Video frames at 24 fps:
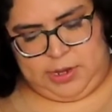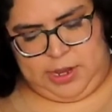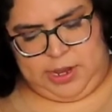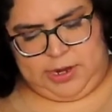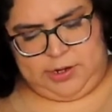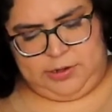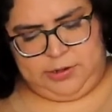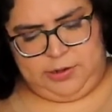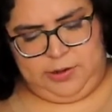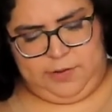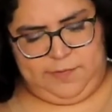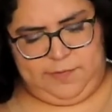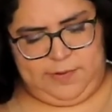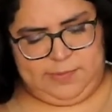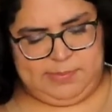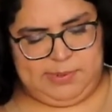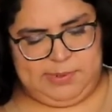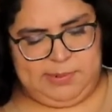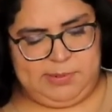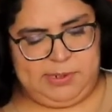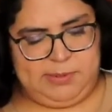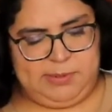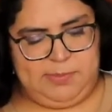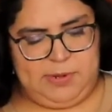I don't know if I'm
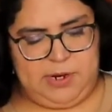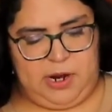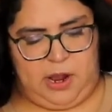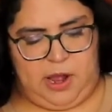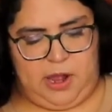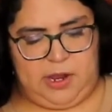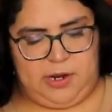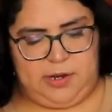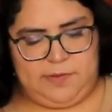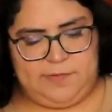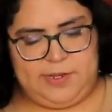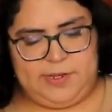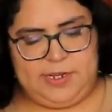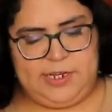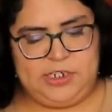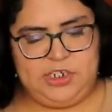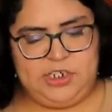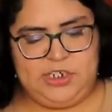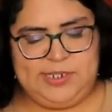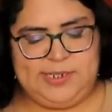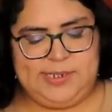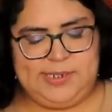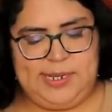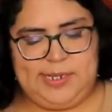supposed to put all of it. It
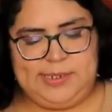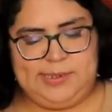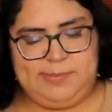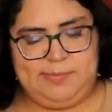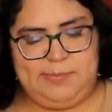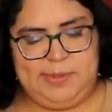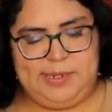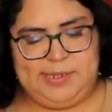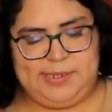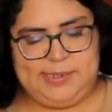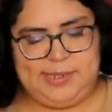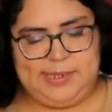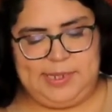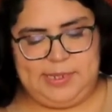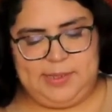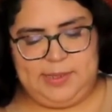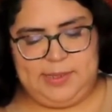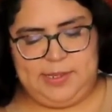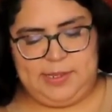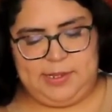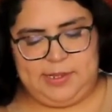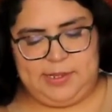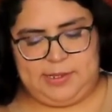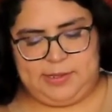just says mix
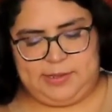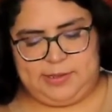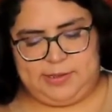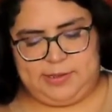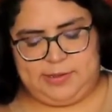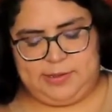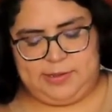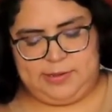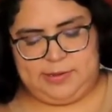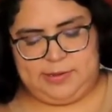in the